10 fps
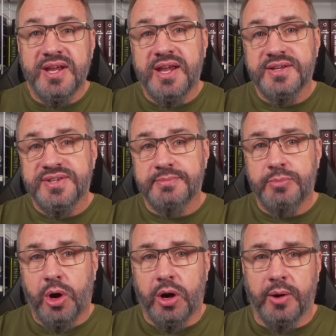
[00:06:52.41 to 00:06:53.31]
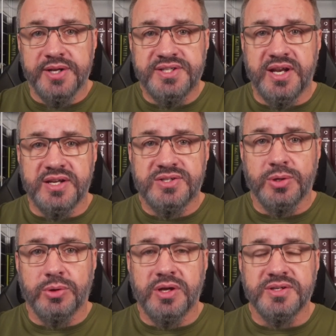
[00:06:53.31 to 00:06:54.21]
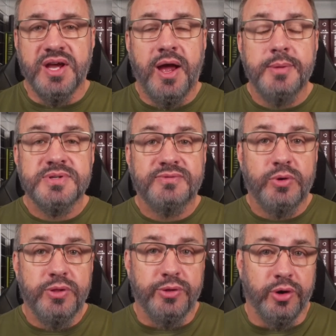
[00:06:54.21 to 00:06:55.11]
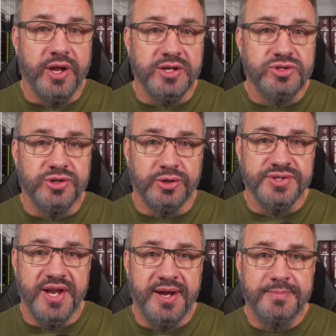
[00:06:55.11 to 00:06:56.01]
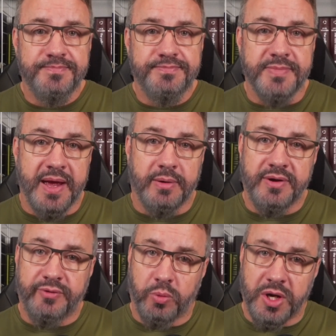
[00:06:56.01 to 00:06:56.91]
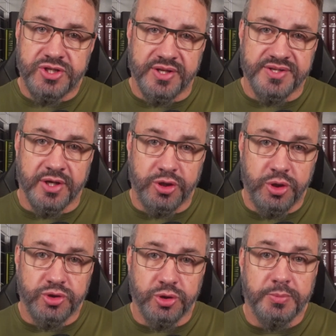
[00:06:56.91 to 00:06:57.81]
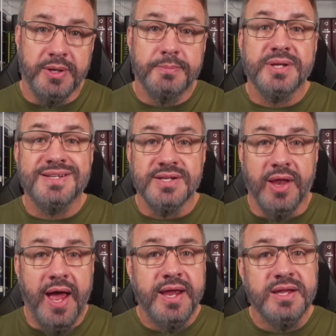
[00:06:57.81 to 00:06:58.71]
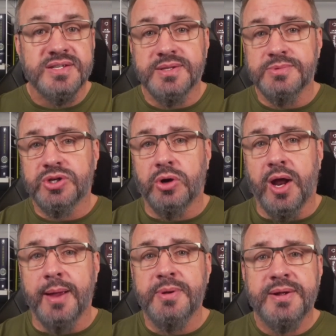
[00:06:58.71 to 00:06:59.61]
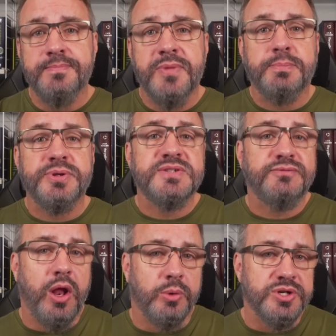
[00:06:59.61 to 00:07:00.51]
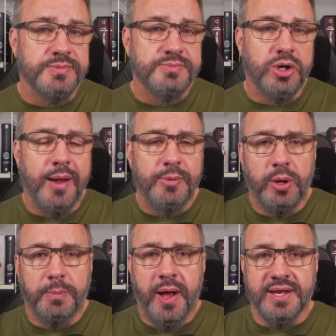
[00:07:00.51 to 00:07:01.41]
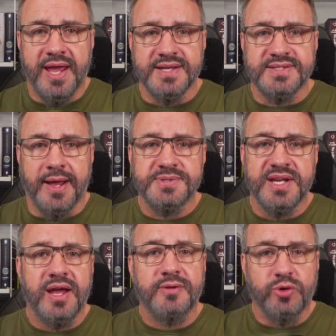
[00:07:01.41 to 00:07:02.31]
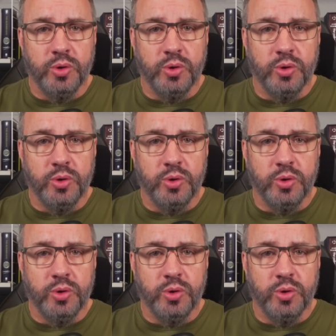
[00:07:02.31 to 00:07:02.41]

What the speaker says: again tomorrow on today's Tolkien Times for Third Age Thursday. Now, if you're watching this on YouTube, please like and subscribe, and please follow or subscribe on your podcast apps. And of